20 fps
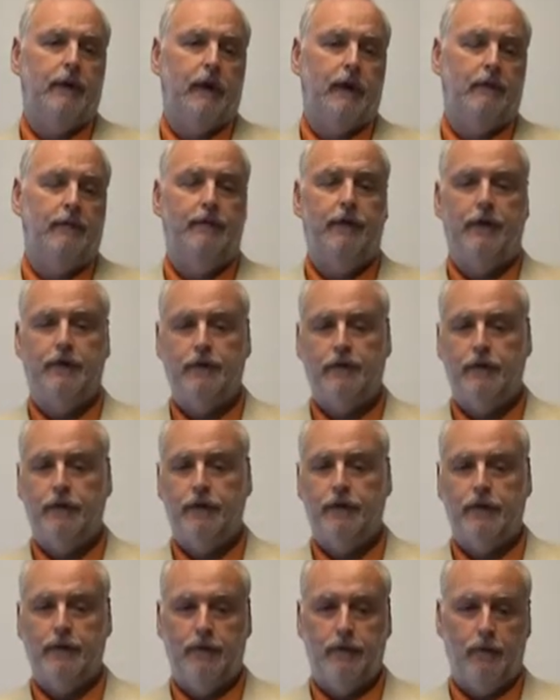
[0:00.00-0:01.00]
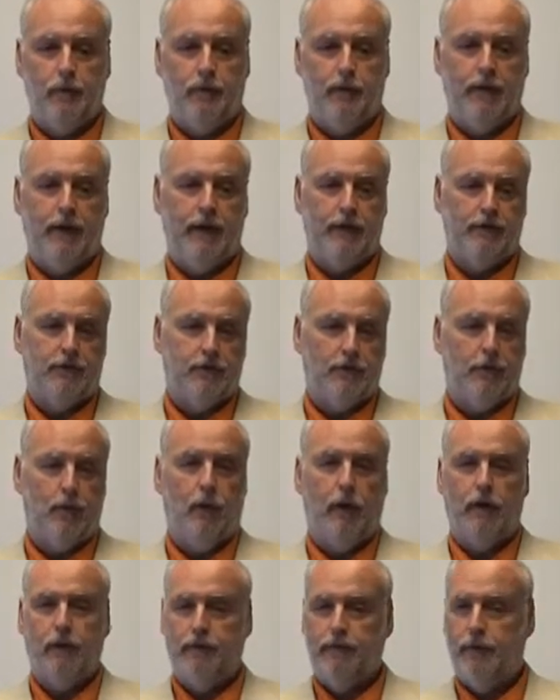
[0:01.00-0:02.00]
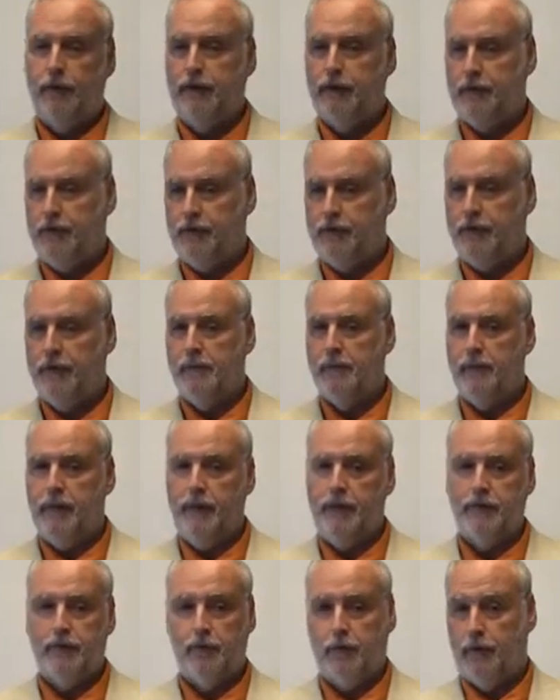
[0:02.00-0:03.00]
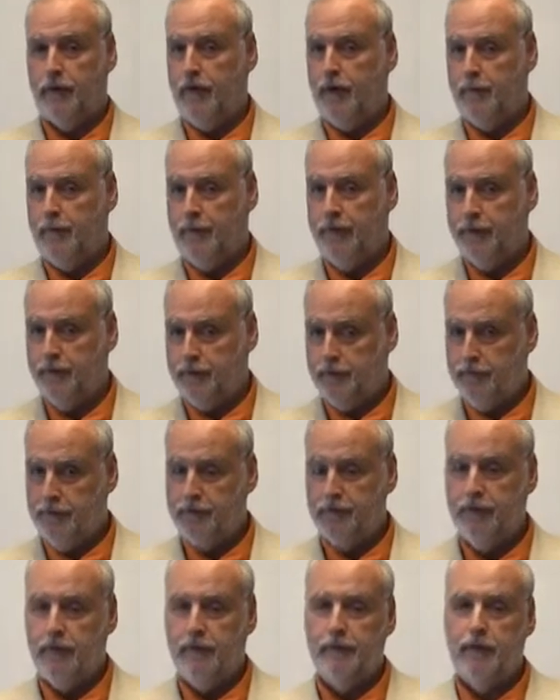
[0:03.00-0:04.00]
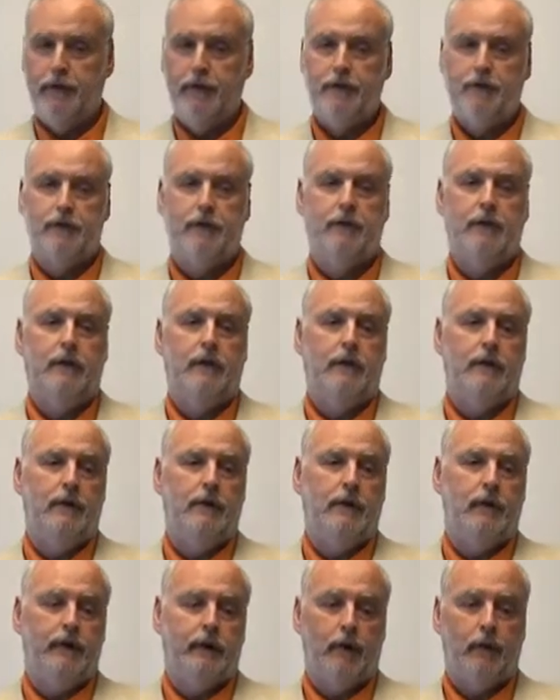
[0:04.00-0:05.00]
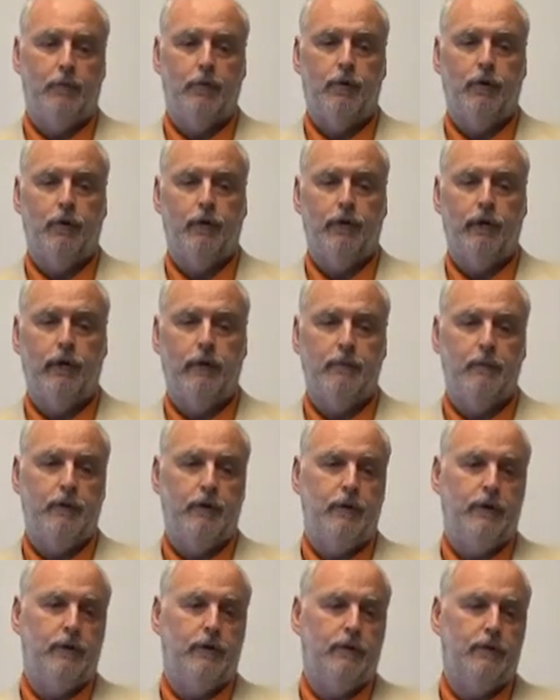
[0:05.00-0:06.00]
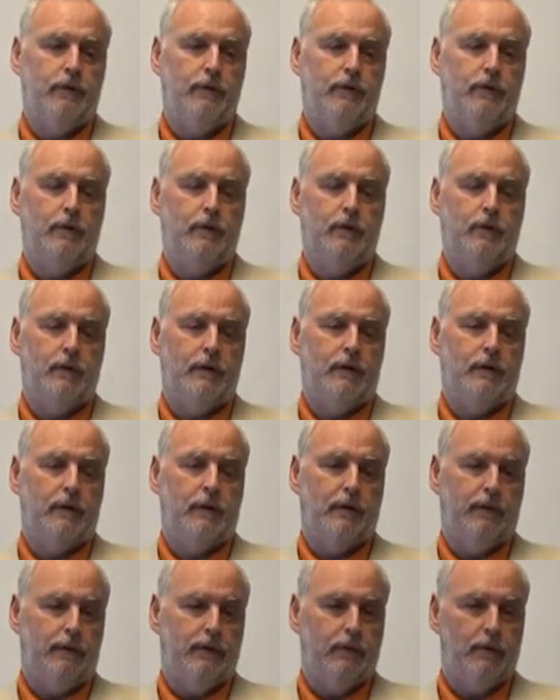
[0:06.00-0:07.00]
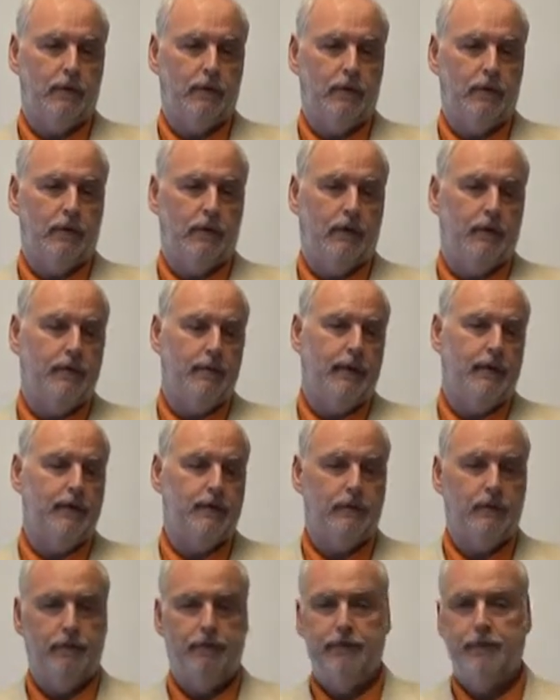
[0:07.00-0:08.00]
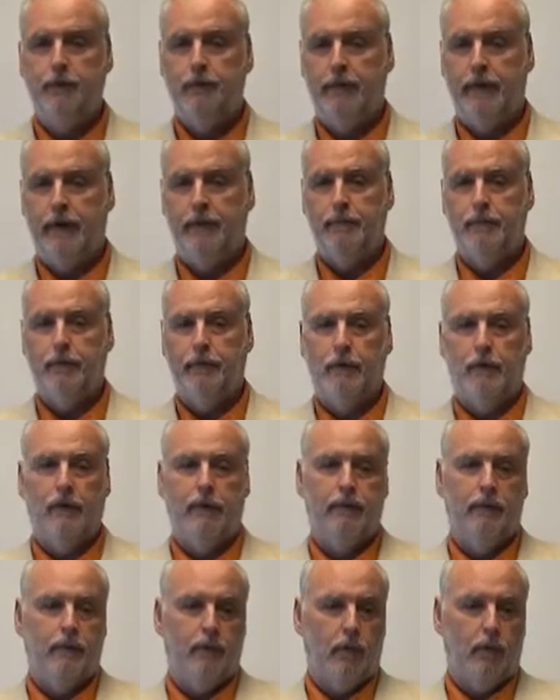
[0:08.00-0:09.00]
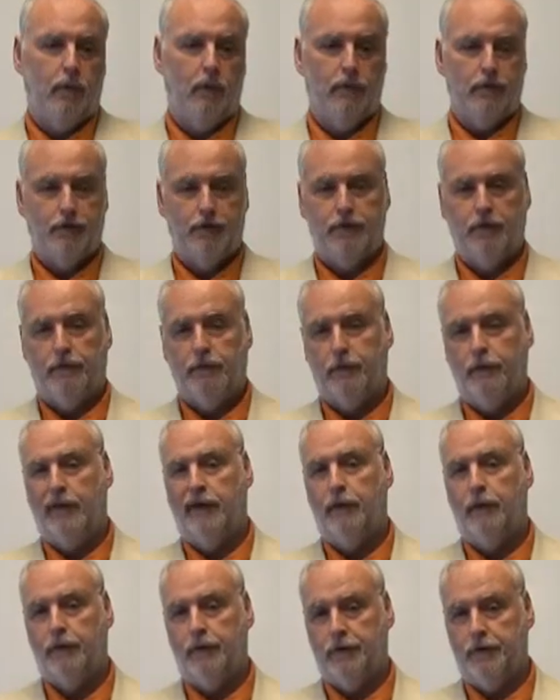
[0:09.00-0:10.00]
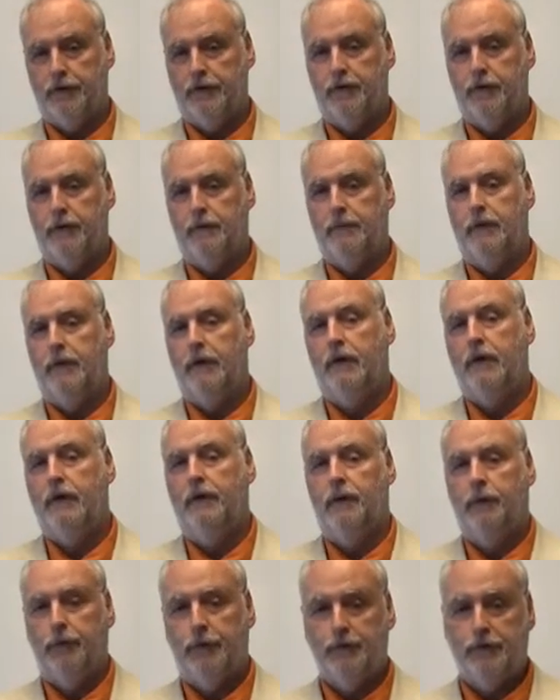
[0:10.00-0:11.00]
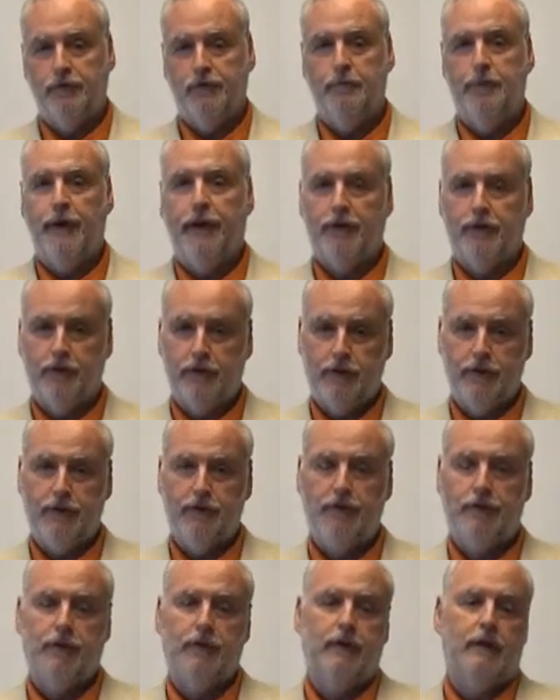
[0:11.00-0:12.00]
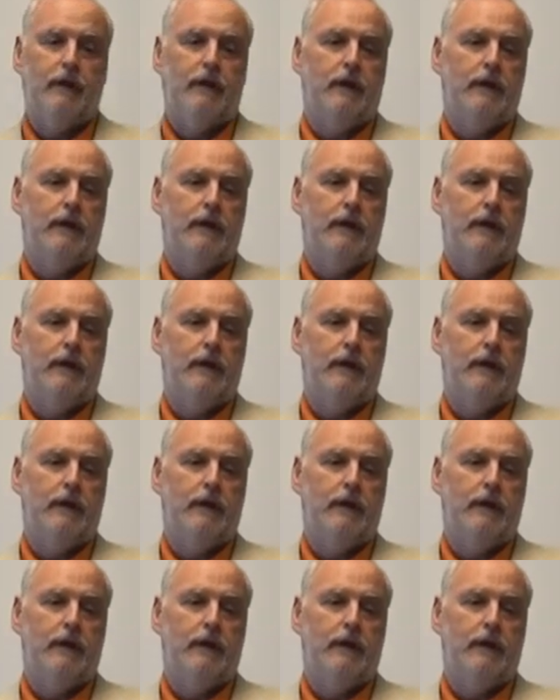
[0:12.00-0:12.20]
Eventually, you'll pass a qualifying examination or a comprehensive examination in our program, you can either do it uh, through a major review paper or a several hour exam. Once you've passed this,